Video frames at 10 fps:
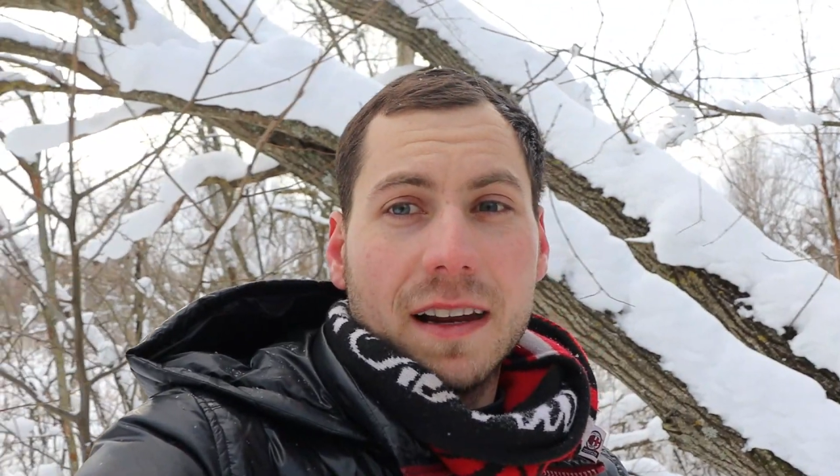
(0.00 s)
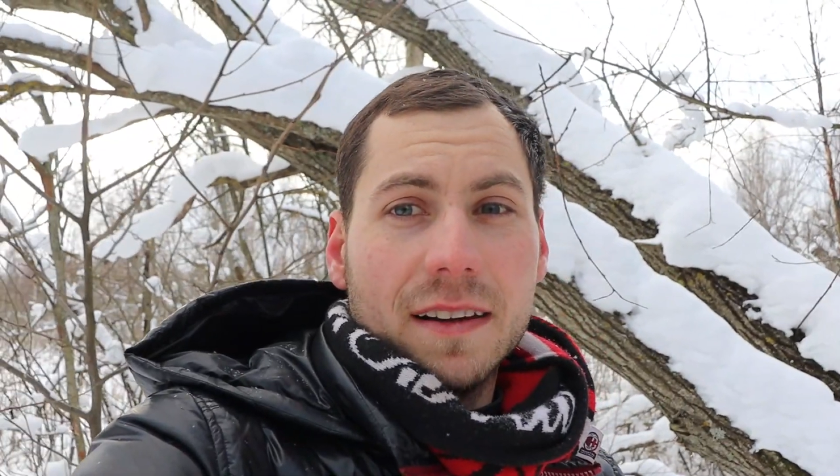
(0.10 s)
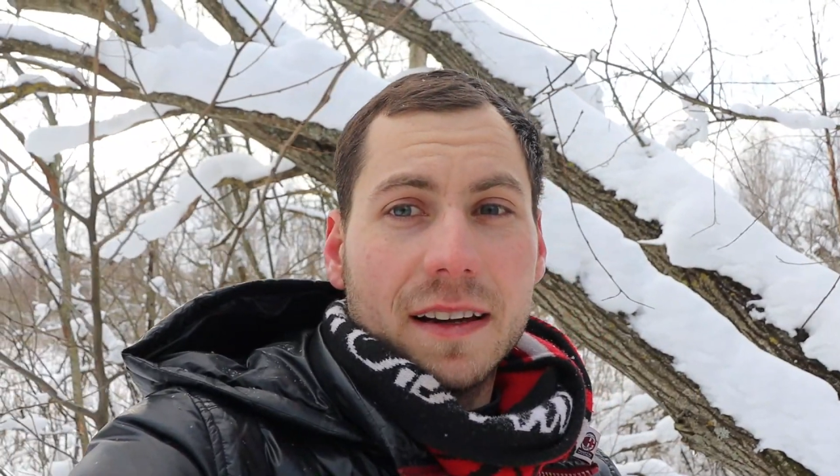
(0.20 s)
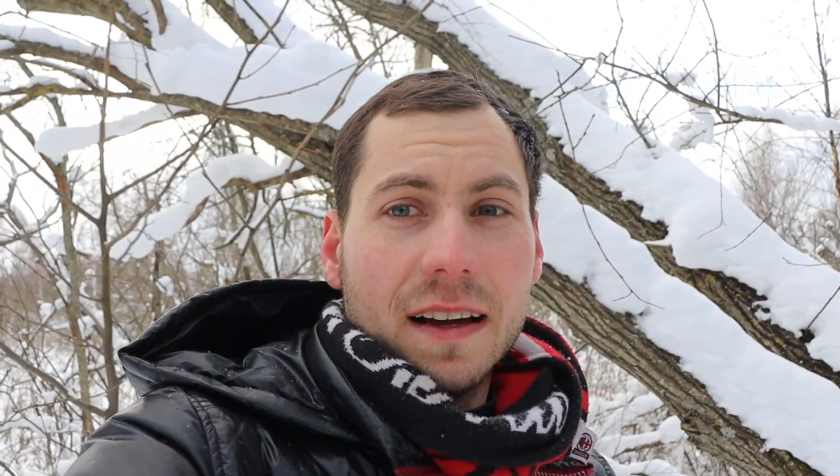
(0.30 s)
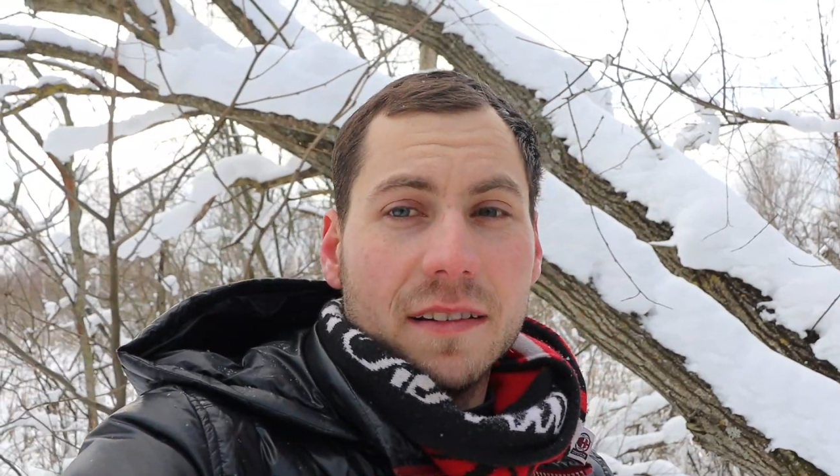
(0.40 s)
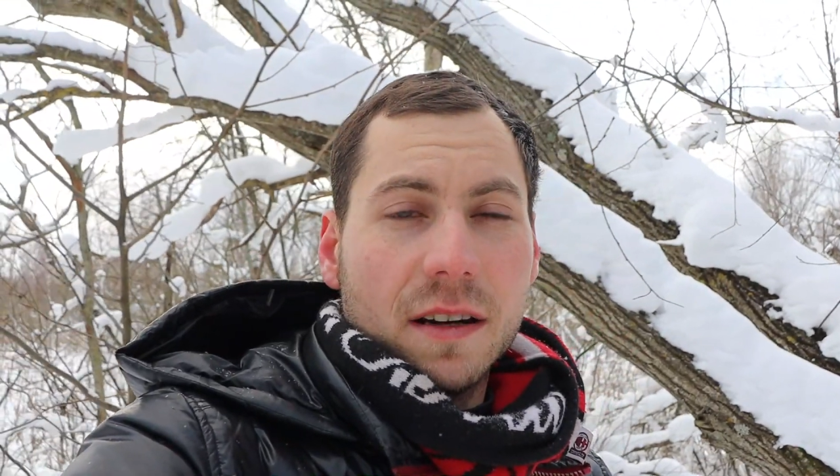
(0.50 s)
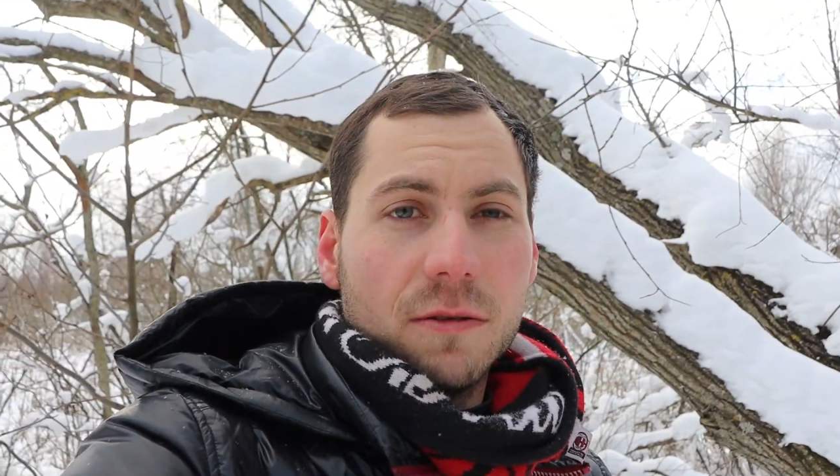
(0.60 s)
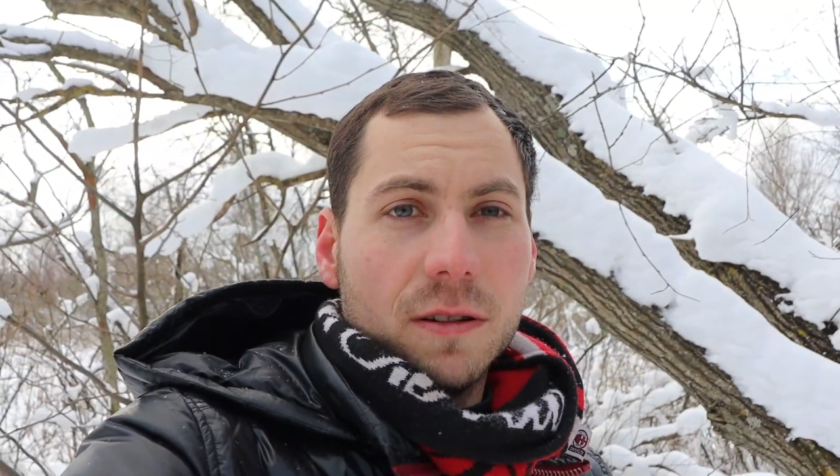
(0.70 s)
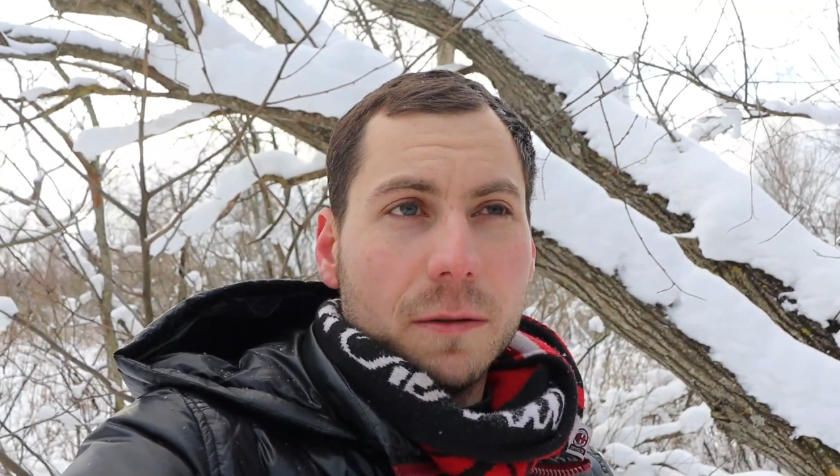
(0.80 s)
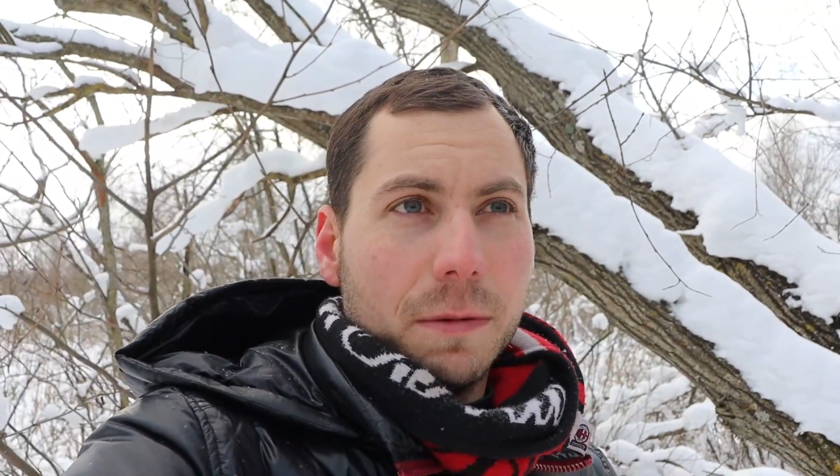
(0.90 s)
a lot of the guys that
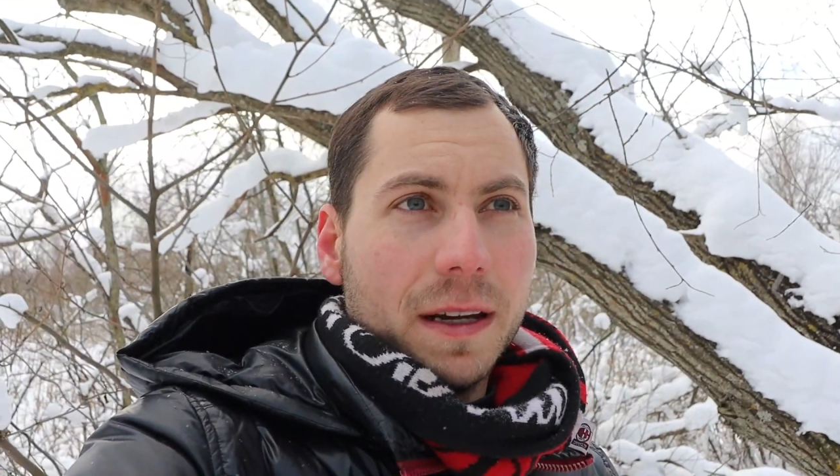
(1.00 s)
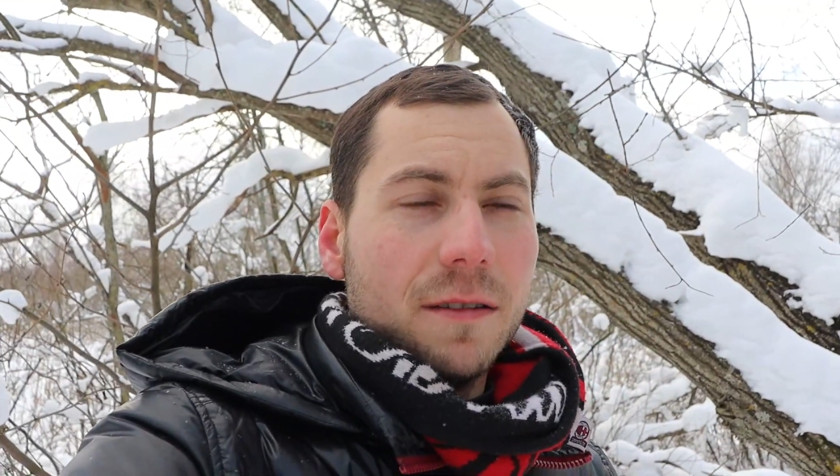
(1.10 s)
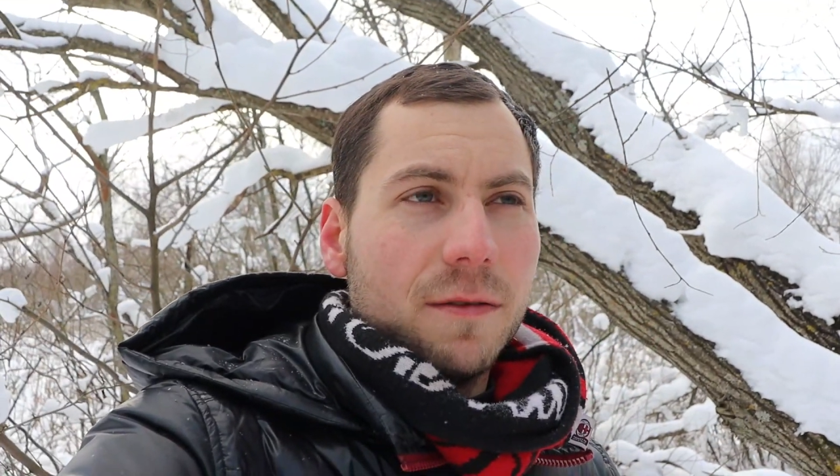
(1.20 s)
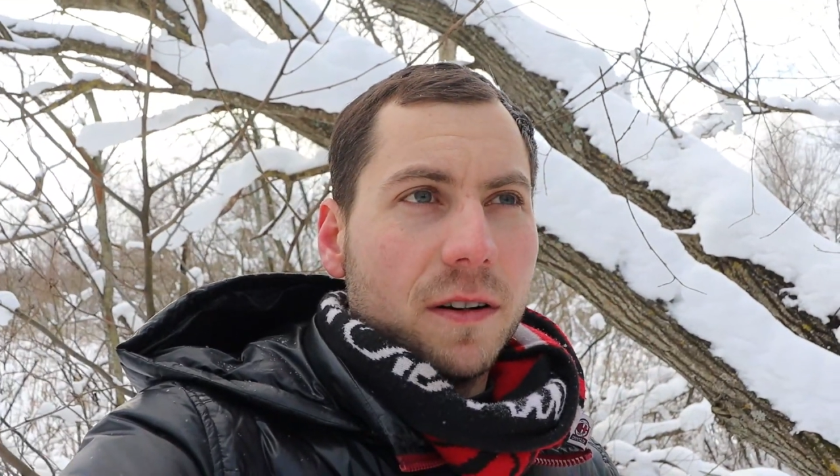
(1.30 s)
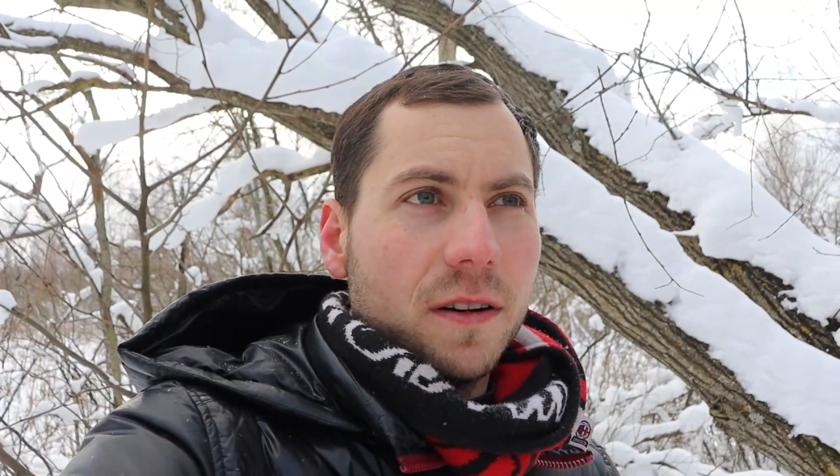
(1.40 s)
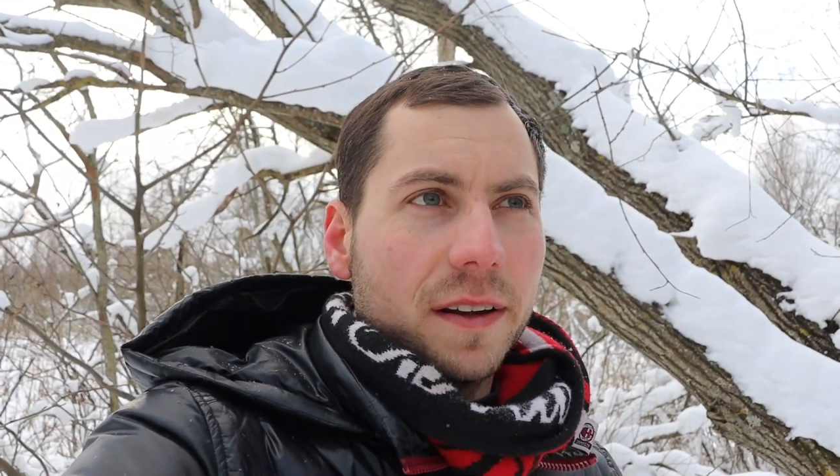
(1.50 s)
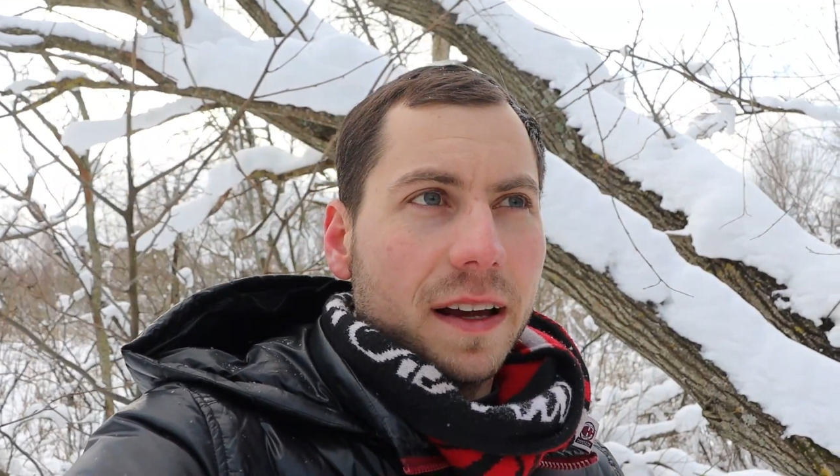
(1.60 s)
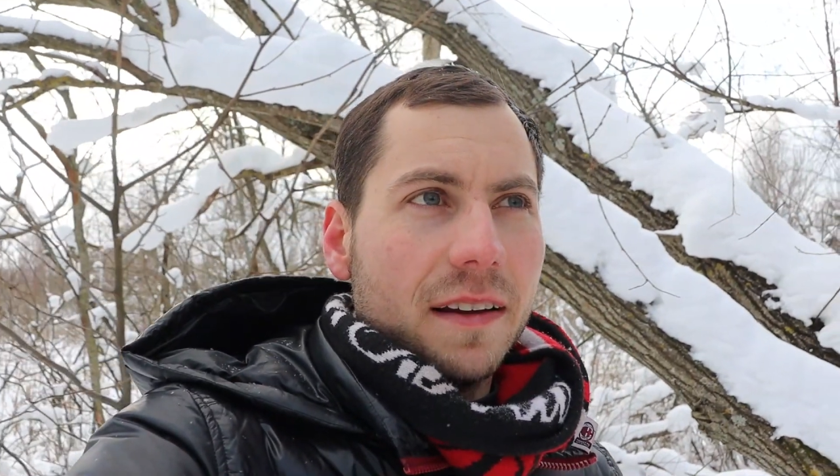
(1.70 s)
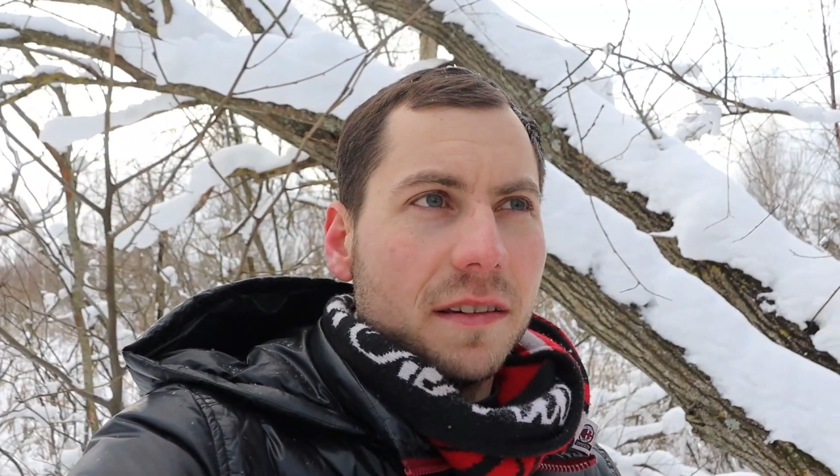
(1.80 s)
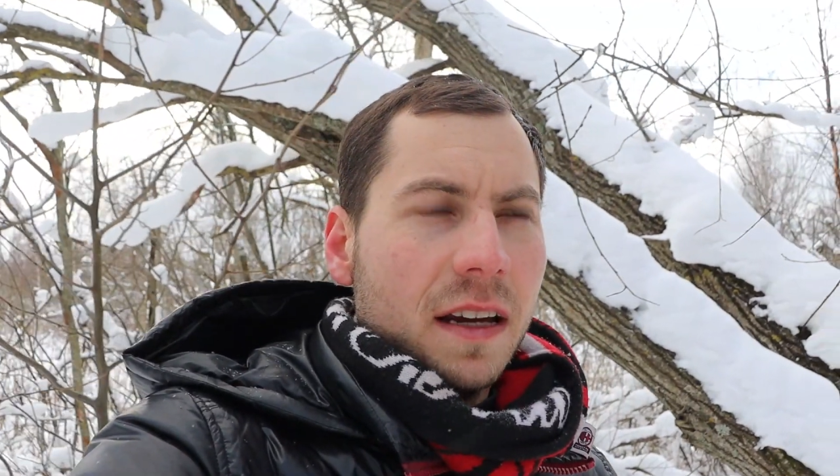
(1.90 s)
really benefit are the
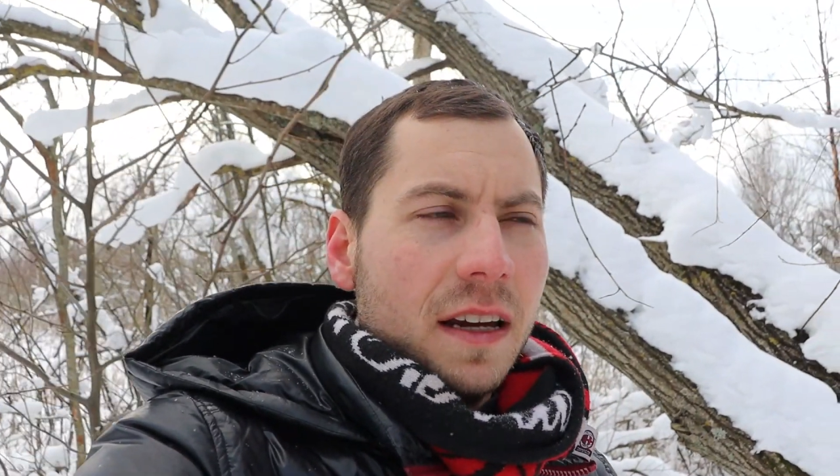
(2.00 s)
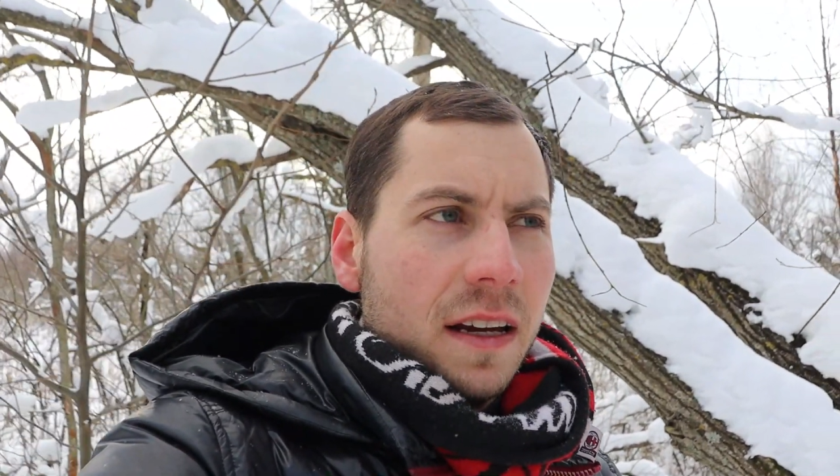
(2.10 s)
guys